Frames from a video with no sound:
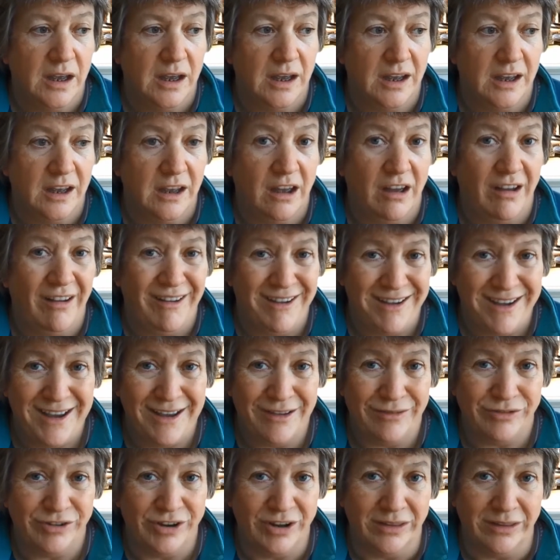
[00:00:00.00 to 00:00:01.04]
uh, I
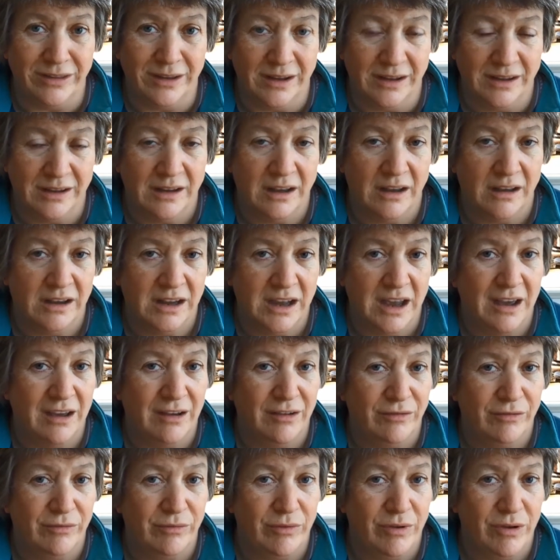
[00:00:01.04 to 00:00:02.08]
have done that. I
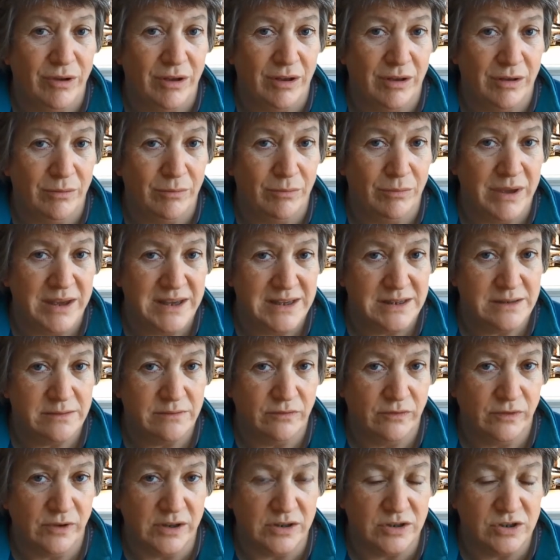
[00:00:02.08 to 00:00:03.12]
have uh, made
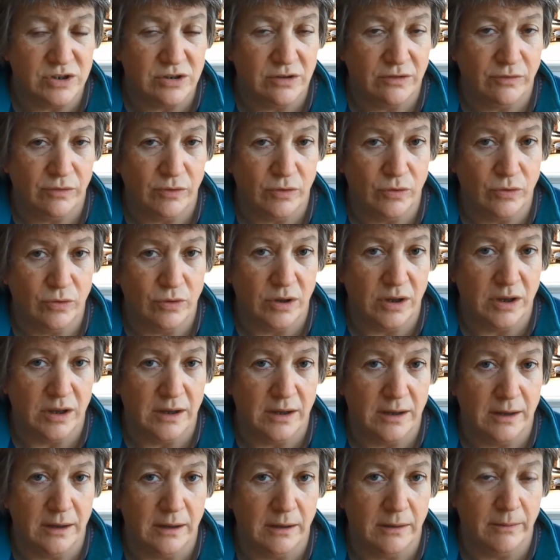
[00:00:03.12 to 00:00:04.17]
some fudge for
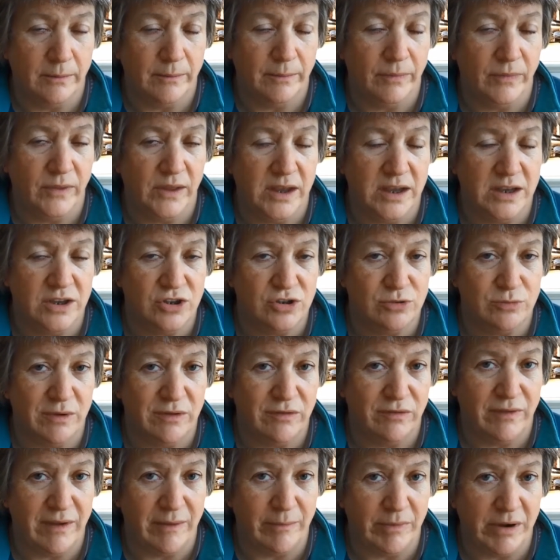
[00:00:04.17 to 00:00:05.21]
uh, each of my
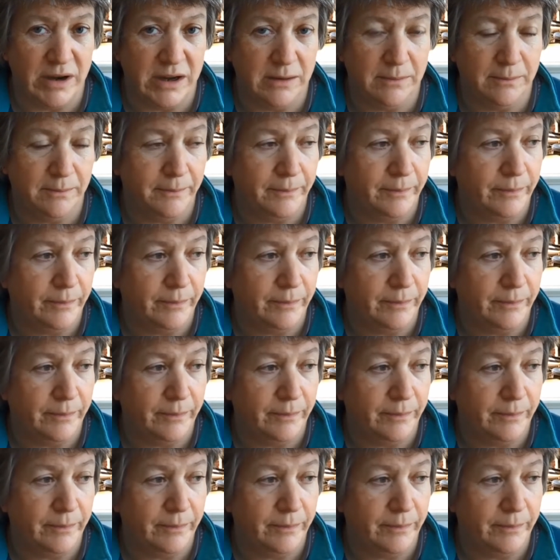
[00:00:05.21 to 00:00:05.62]
family.